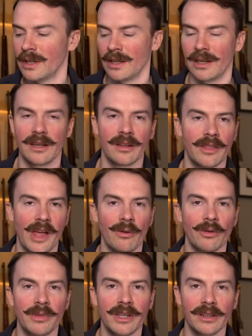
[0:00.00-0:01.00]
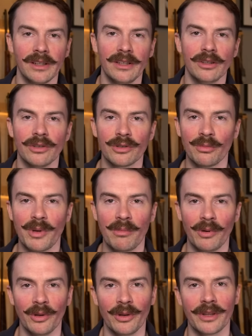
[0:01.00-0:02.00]
That would be illegal, so
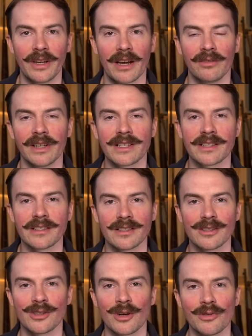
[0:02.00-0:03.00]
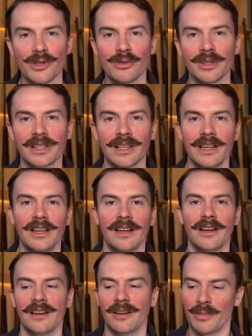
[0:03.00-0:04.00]
people that have licenses don't do it.
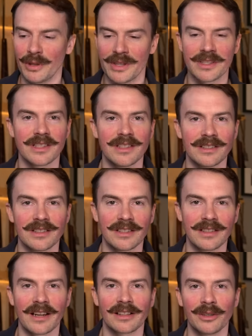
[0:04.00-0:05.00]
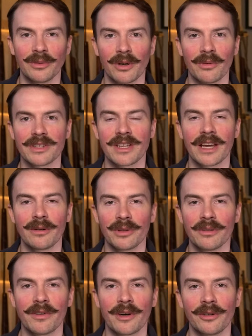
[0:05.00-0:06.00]
But this is exactly where we stand with the
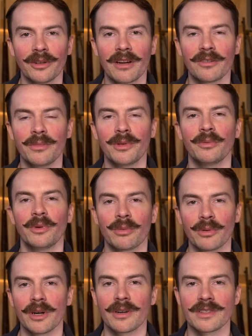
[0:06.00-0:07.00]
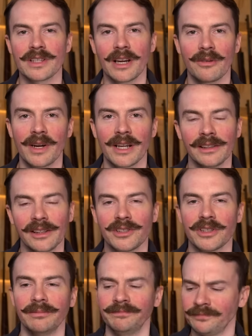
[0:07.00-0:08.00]
federal government with regards to gun
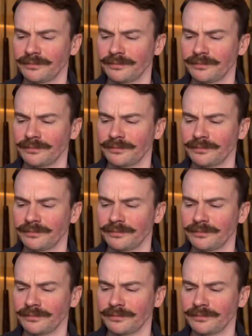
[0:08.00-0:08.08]
regulation.